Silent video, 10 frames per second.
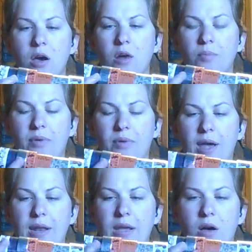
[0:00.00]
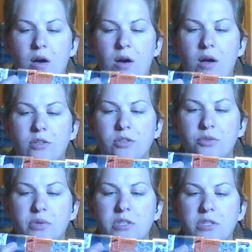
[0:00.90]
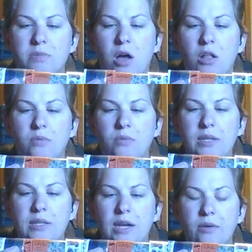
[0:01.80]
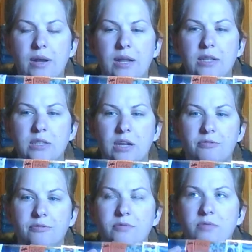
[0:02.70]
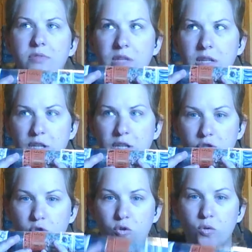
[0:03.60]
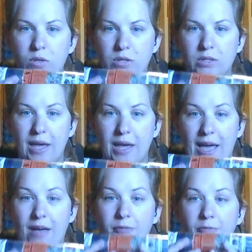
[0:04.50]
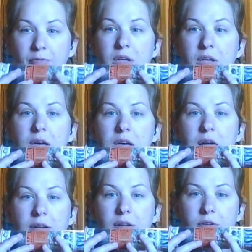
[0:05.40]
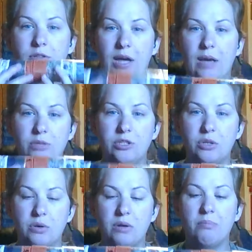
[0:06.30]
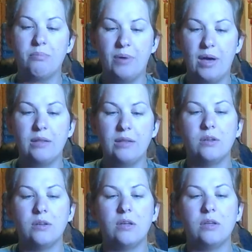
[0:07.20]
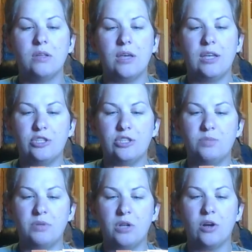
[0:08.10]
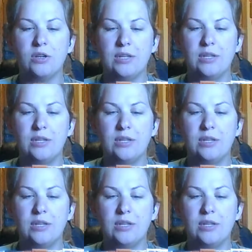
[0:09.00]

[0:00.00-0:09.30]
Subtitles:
are planning on doing some Halloween decorating stuff as soon as I have another time to do it. But it's just been hard to